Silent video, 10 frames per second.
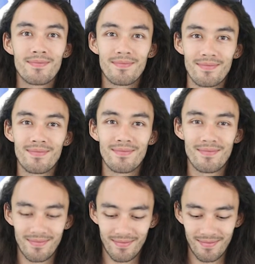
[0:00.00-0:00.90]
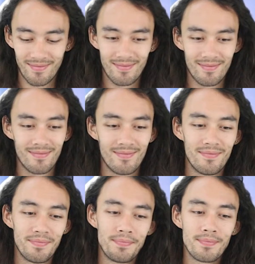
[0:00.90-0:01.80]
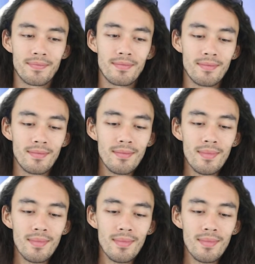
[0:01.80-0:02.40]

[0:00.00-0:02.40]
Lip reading: Nobody speaks.